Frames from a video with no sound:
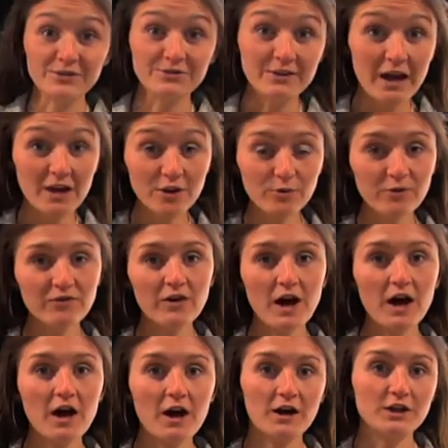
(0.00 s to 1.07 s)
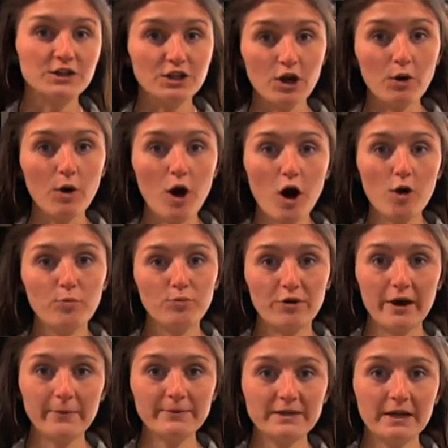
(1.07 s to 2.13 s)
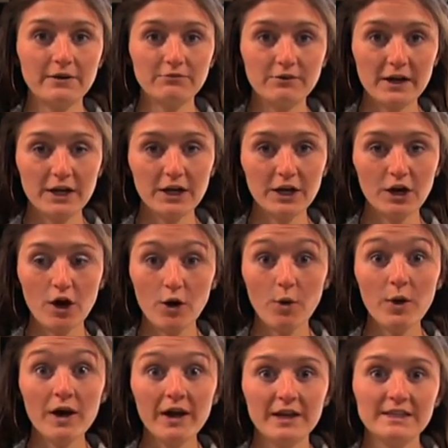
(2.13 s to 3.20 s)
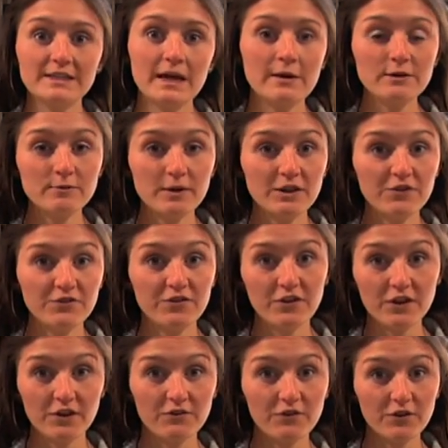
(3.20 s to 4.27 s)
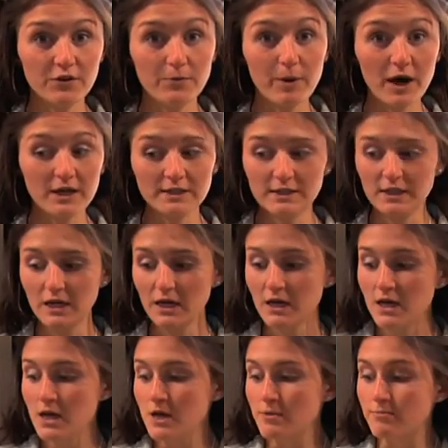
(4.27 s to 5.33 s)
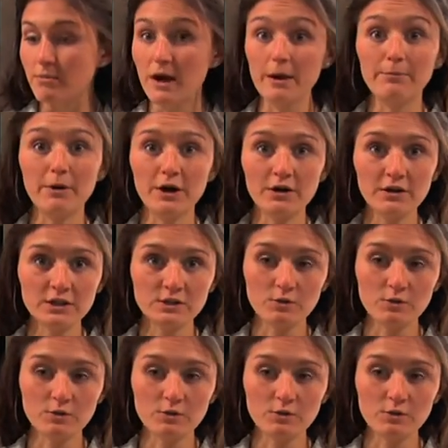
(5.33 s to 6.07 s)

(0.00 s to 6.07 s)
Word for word: so now that we've got our dough all prepped and ready to go, it's time to make the filling for the pasta. My butternut